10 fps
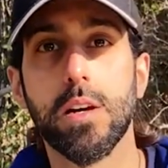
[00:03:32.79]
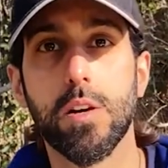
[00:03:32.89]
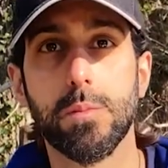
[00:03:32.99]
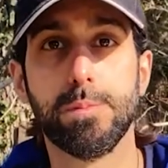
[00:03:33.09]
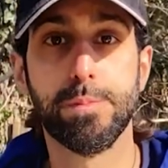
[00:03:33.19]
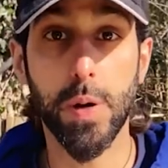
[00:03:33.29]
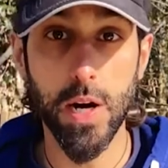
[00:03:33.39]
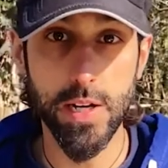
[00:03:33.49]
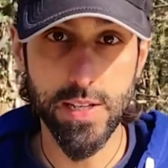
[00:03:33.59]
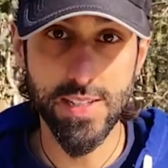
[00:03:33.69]
our
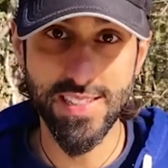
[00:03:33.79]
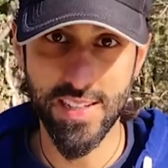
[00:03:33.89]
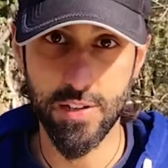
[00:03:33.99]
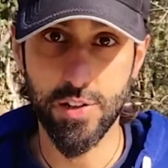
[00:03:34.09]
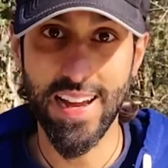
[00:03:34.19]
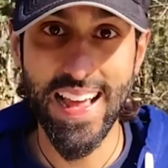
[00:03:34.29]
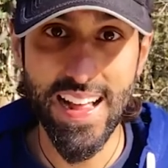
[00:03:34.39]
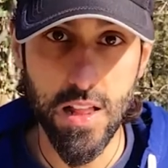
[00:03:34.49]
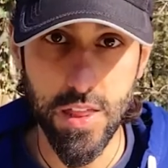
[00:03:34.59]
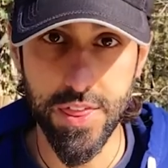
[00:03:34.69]
bodies and our
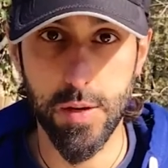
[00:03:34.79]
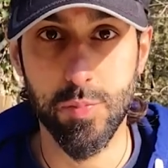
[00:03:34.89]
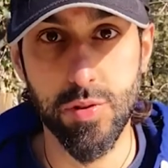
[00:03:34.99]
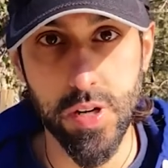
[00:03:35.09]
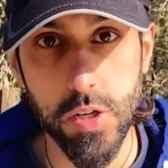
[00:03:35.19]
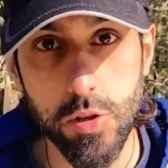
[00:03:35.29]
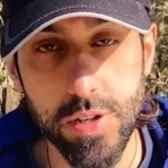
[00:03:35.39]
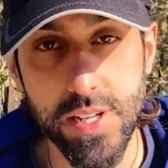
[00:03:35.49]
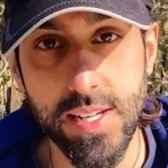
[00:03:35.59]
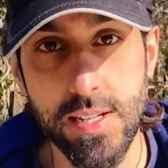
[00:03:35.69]
health a
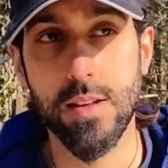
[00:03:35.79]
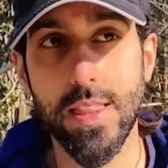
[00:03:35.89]
priority,